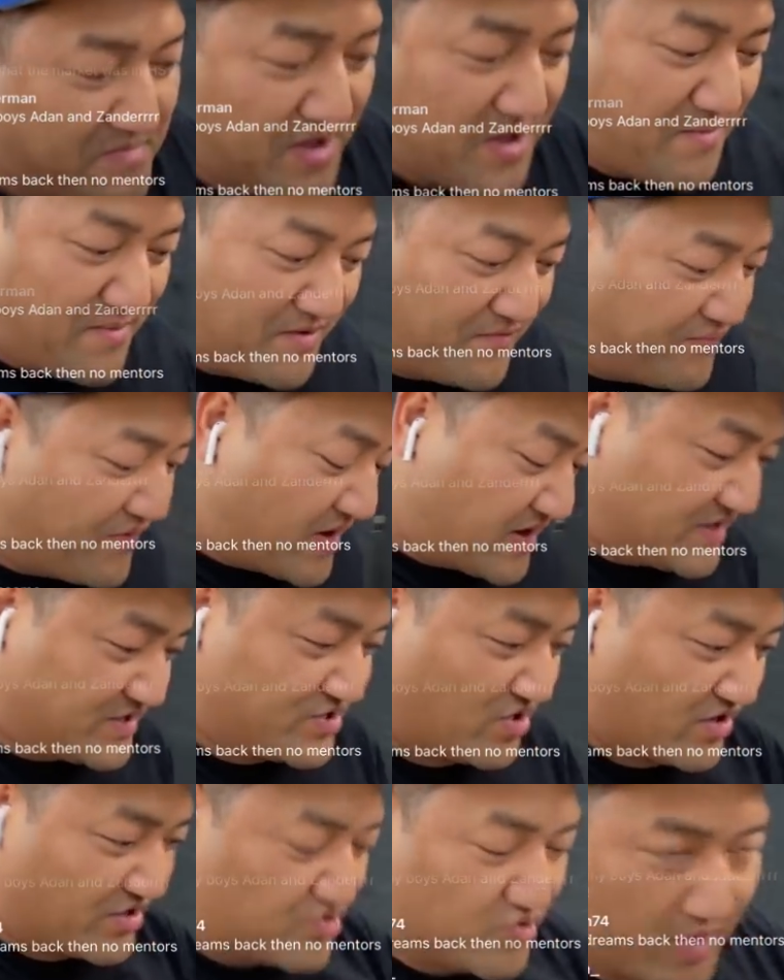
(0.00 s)
maybe
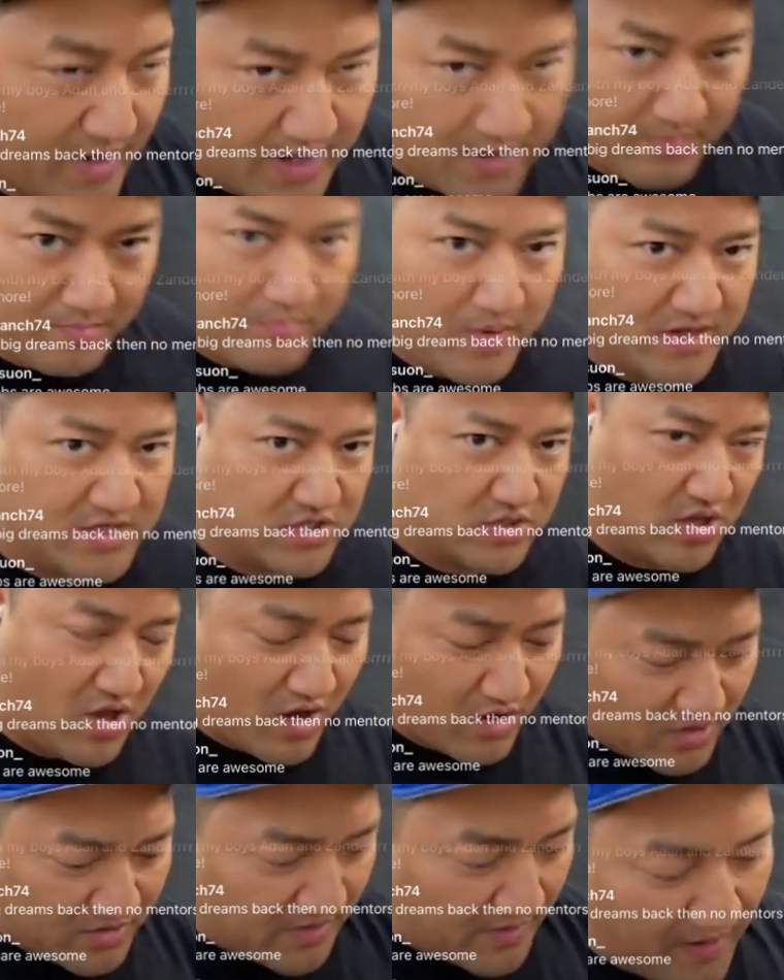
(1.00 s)
fucking started trading much
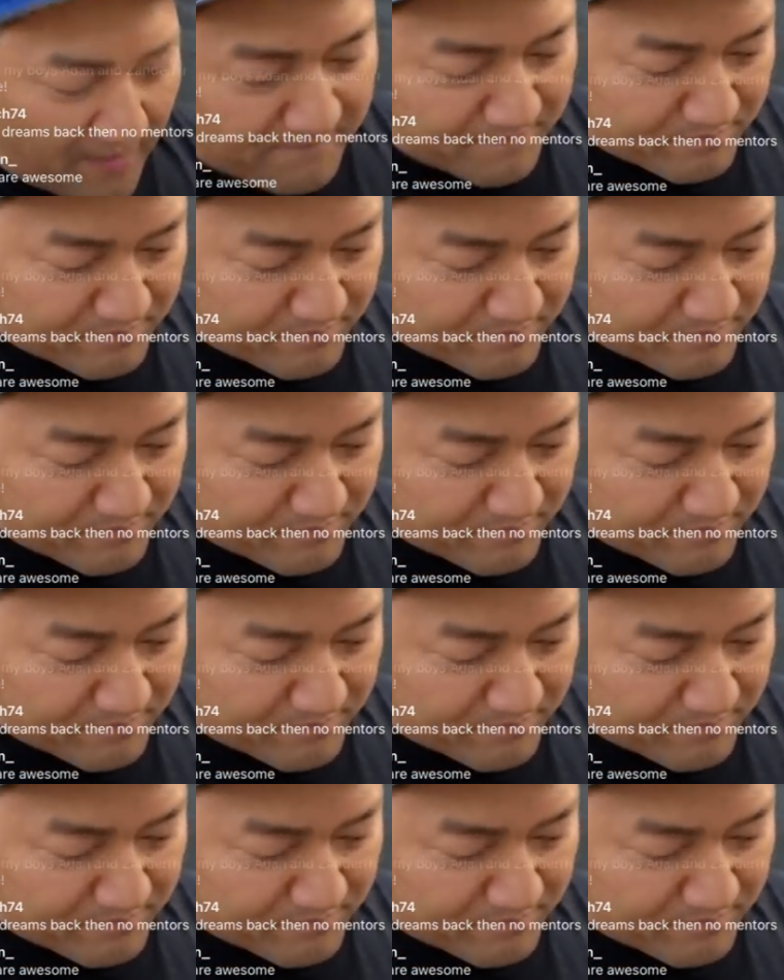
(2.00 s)
longer,